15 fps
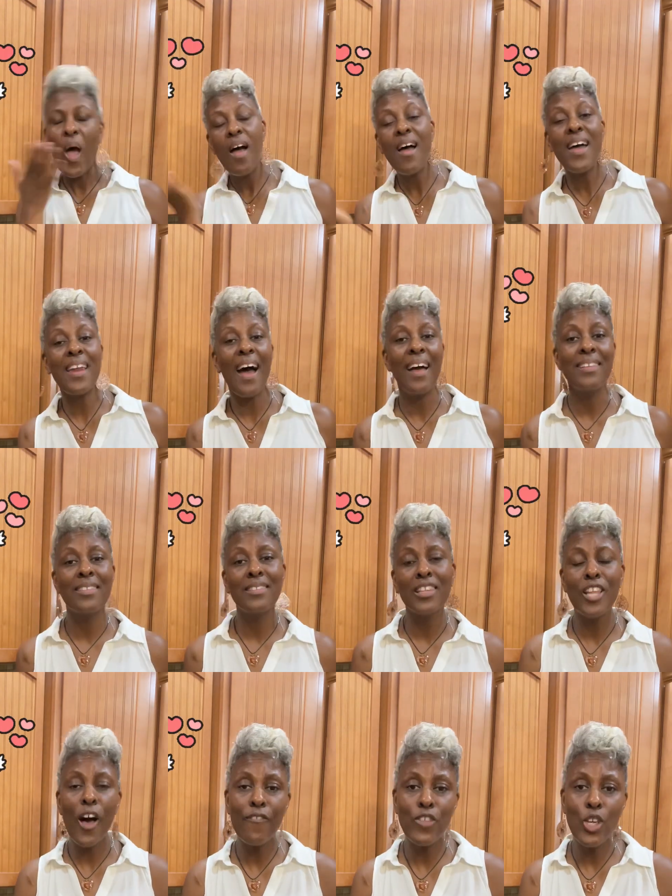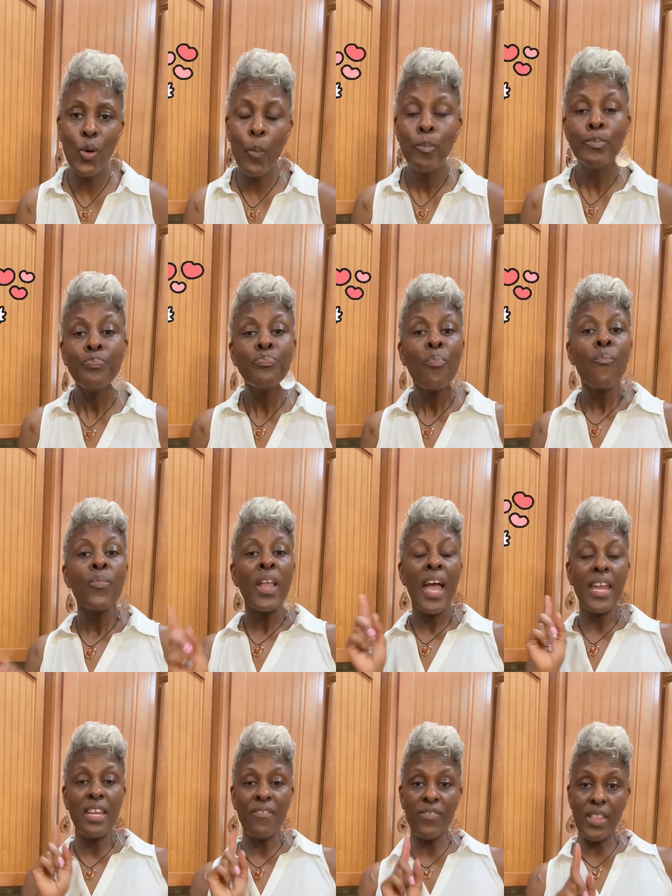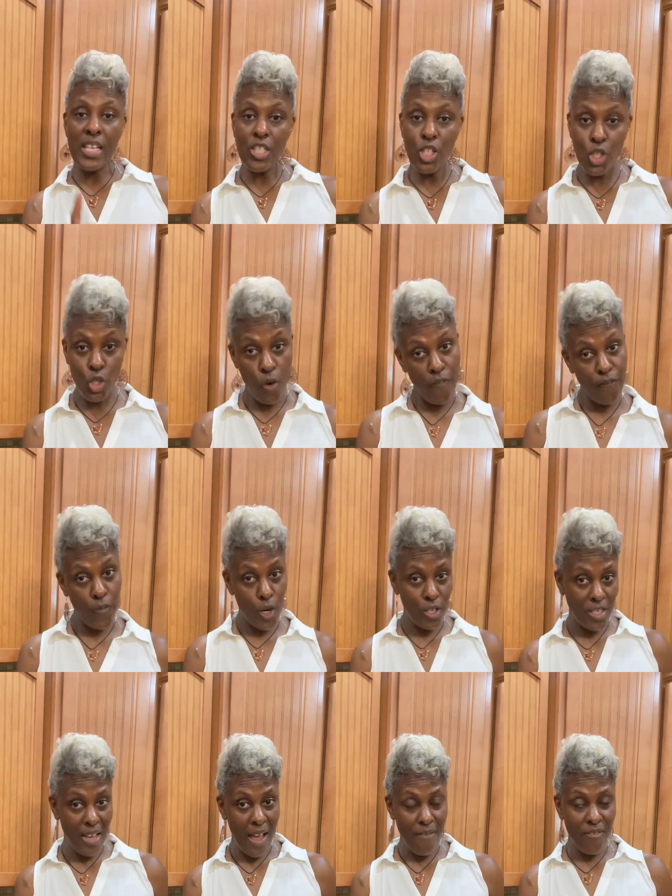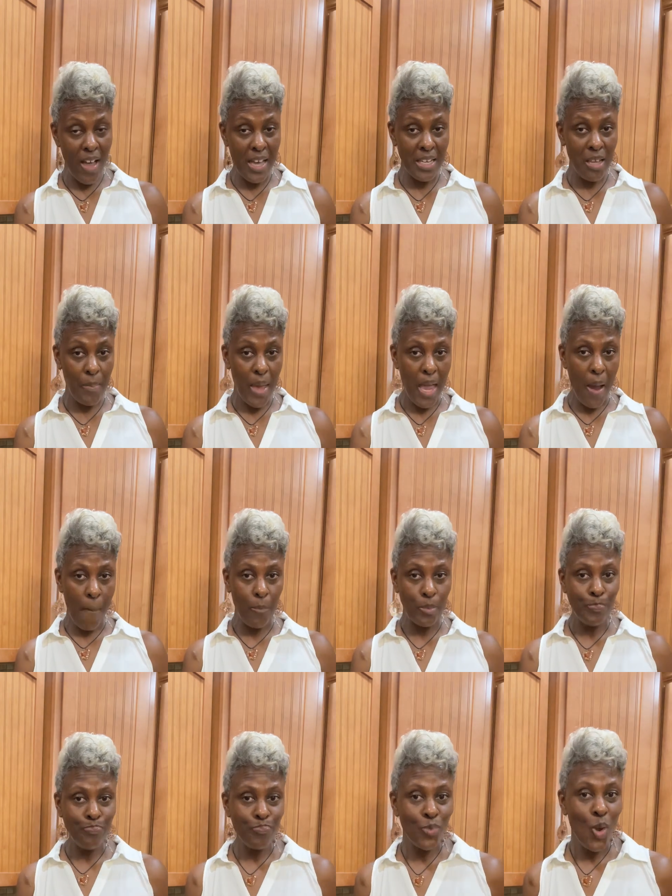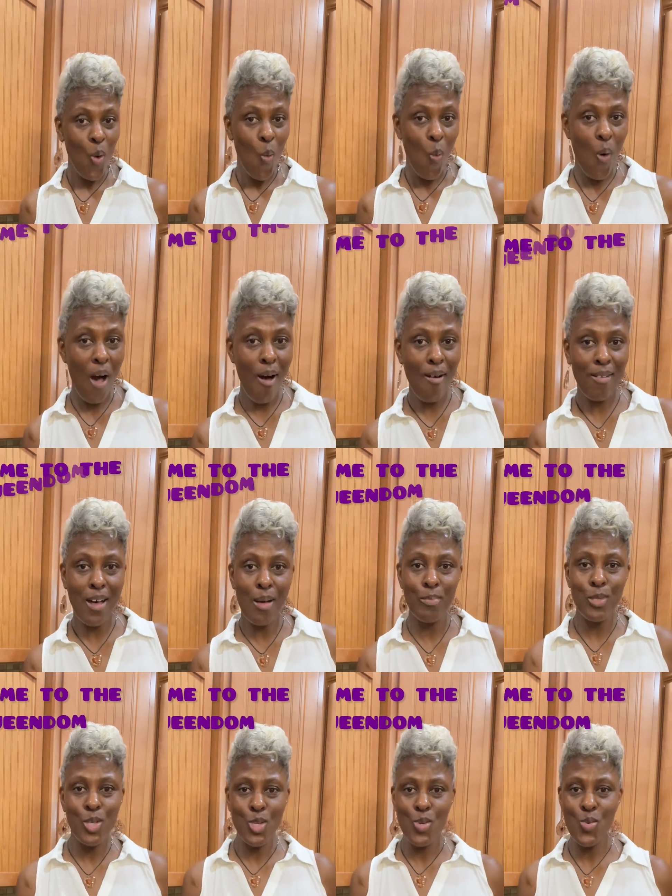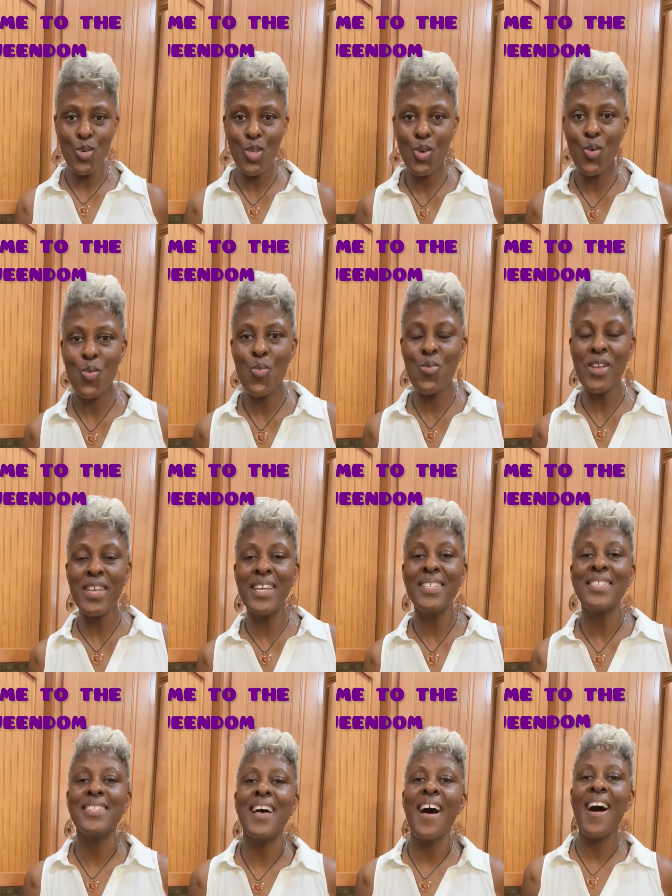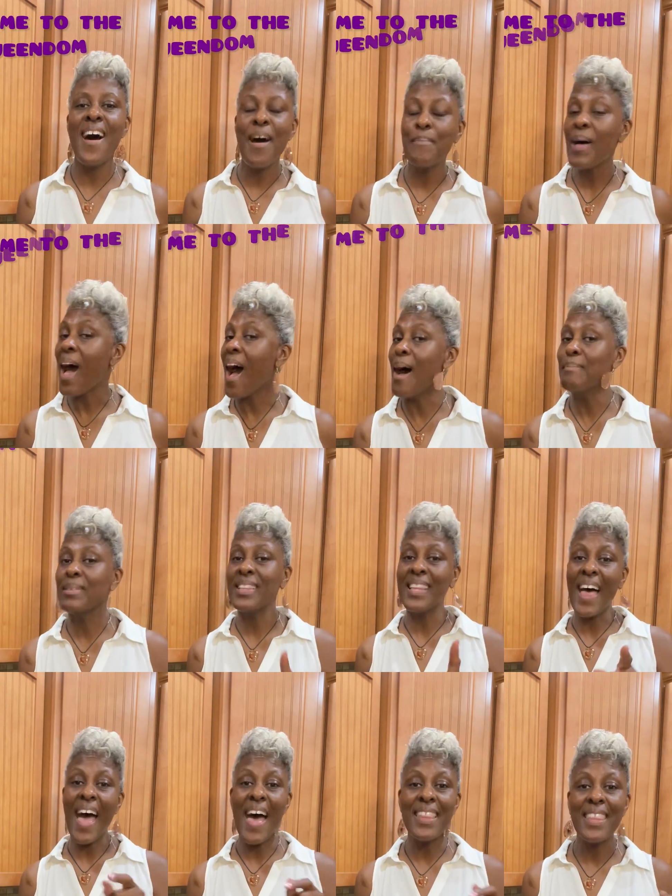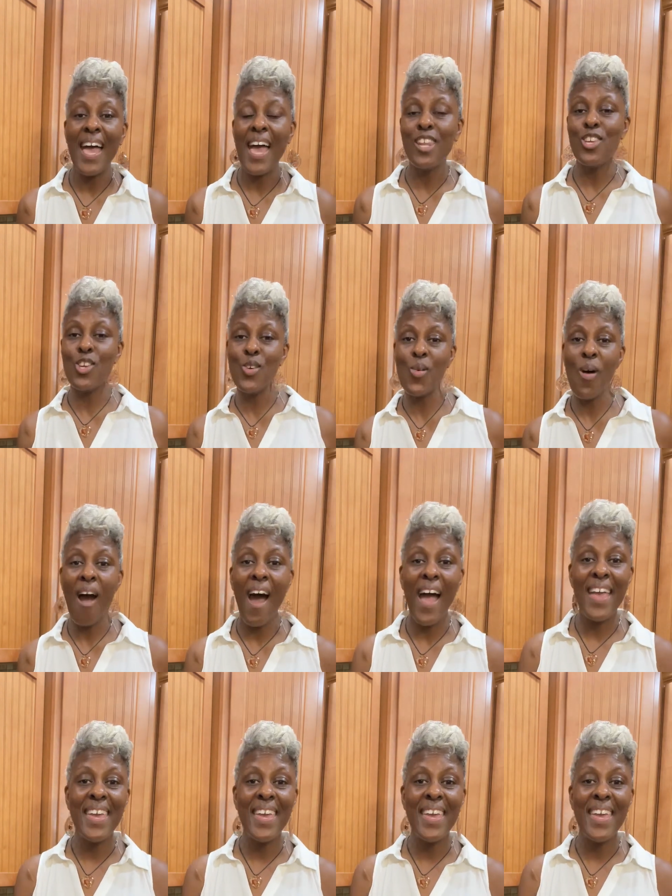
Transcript: And I love you. And if this is your first time finding me, welcome to the Queendom. I'm glad that you are